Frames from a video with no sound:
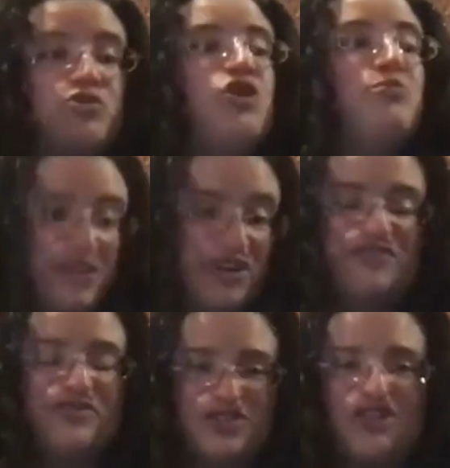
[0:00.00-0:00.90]
globally
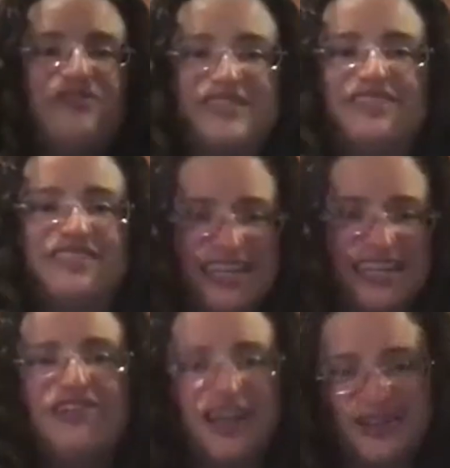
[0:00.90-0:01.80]
over the surface of the sun,
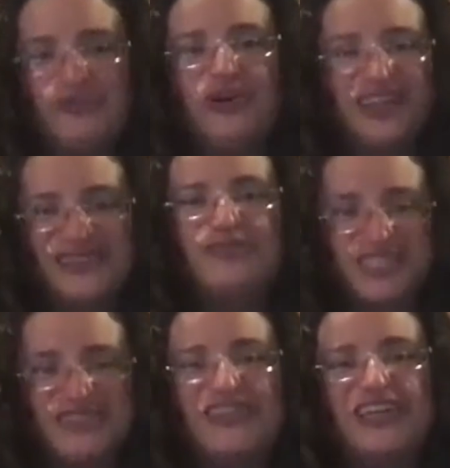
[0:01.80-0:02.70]
if not in one
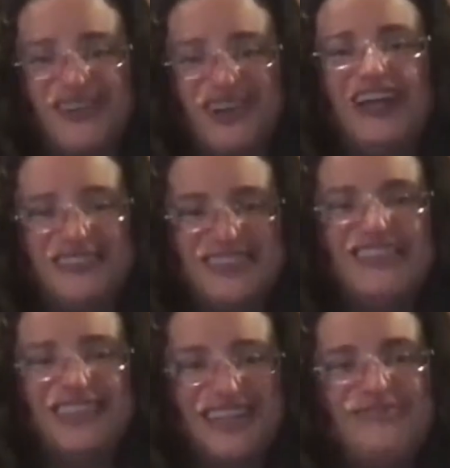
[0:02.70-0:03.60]
specific area. Yeah,